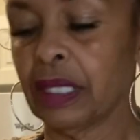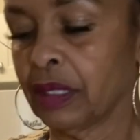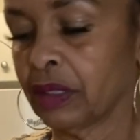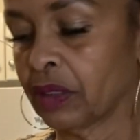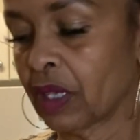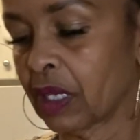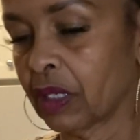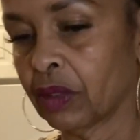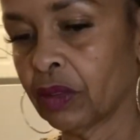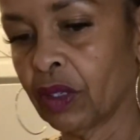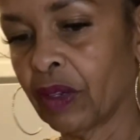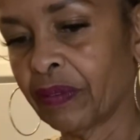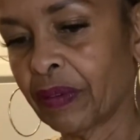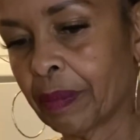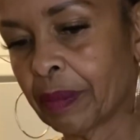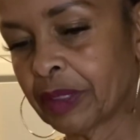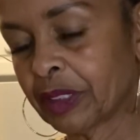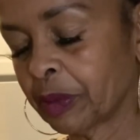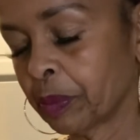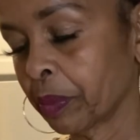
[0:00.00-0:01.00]
So I don't know if I'm
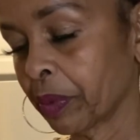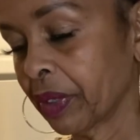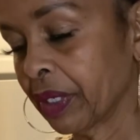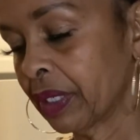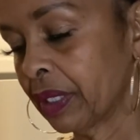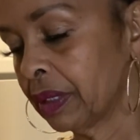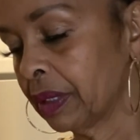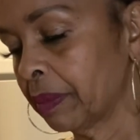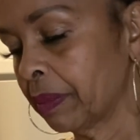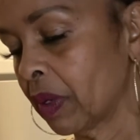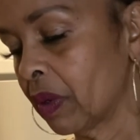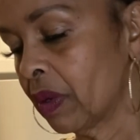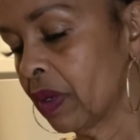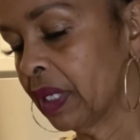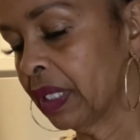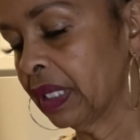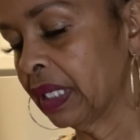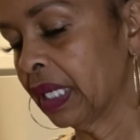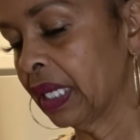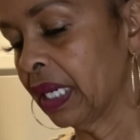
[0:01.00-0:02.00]
gonna sprinkle them
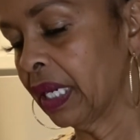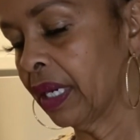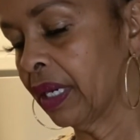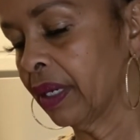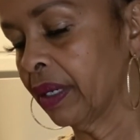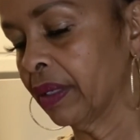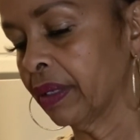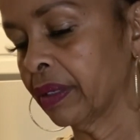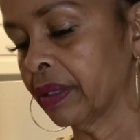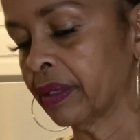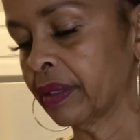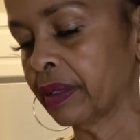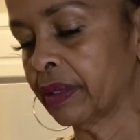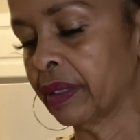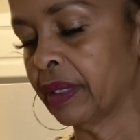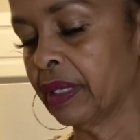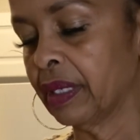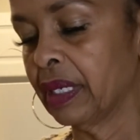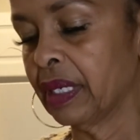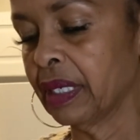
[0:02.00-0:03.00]
on there,
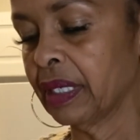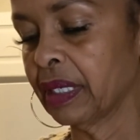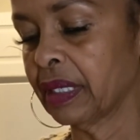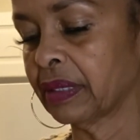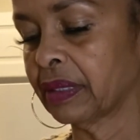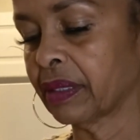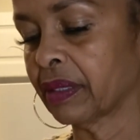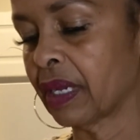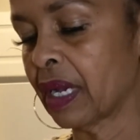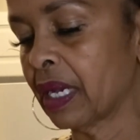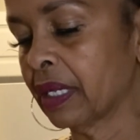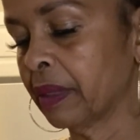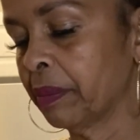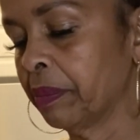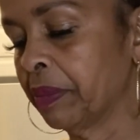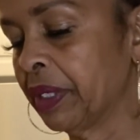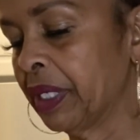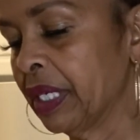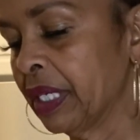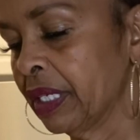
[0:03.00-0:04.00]
because they're kind of
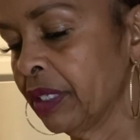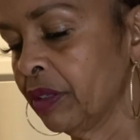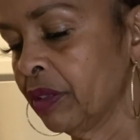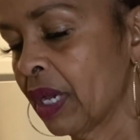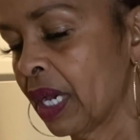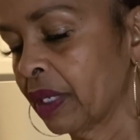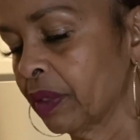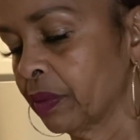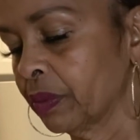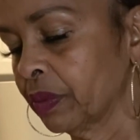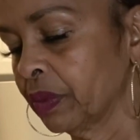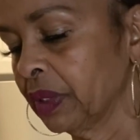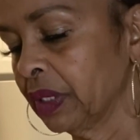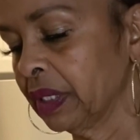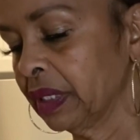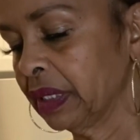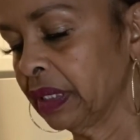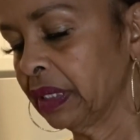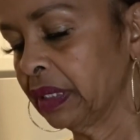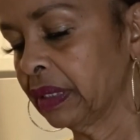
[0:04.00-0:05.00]
big and you gotta
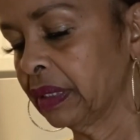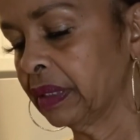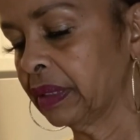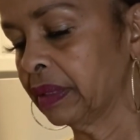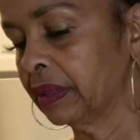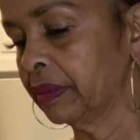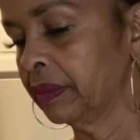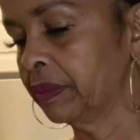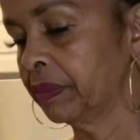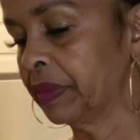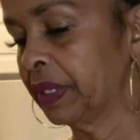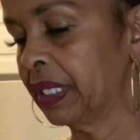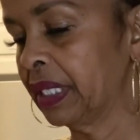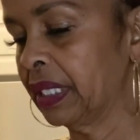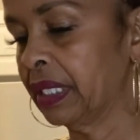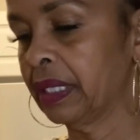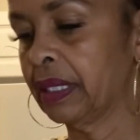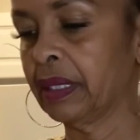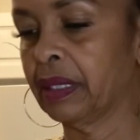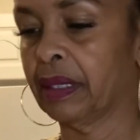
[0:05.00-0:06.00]
really be
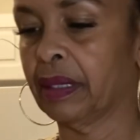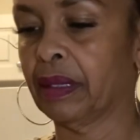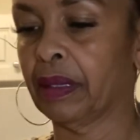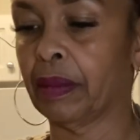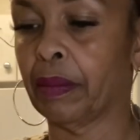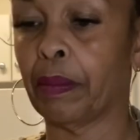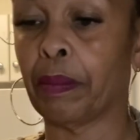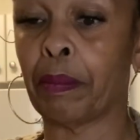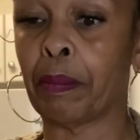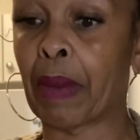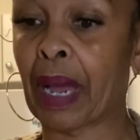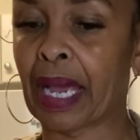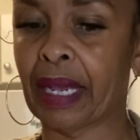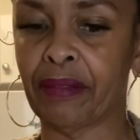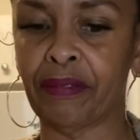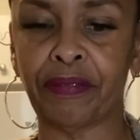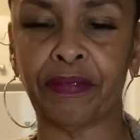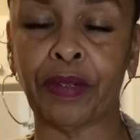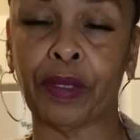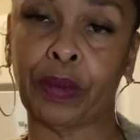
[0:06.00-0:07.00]

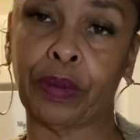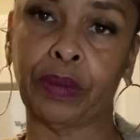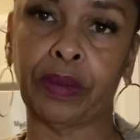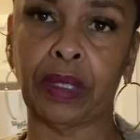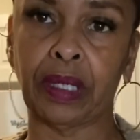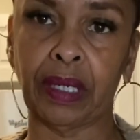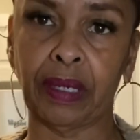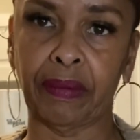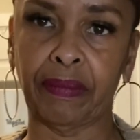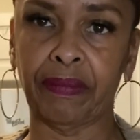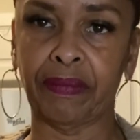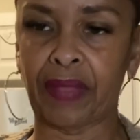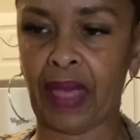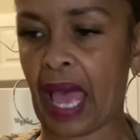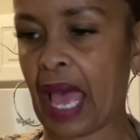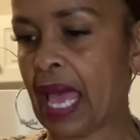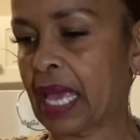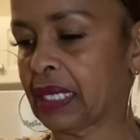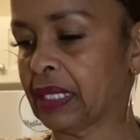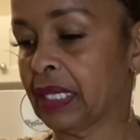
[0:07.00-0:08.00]
mindful of
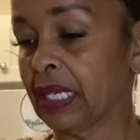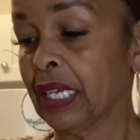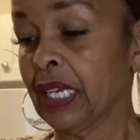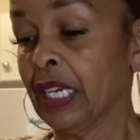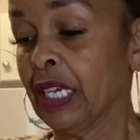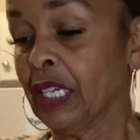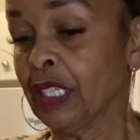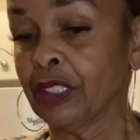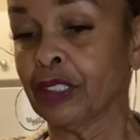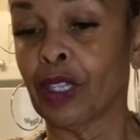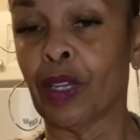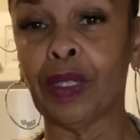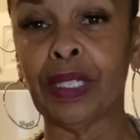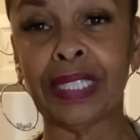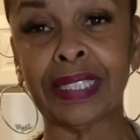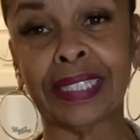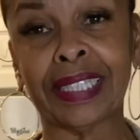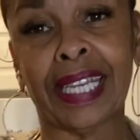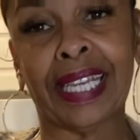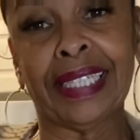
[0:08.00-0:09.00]
that. So
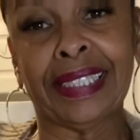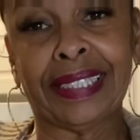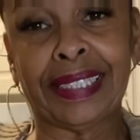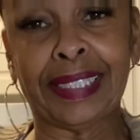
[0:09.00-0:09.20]
let's get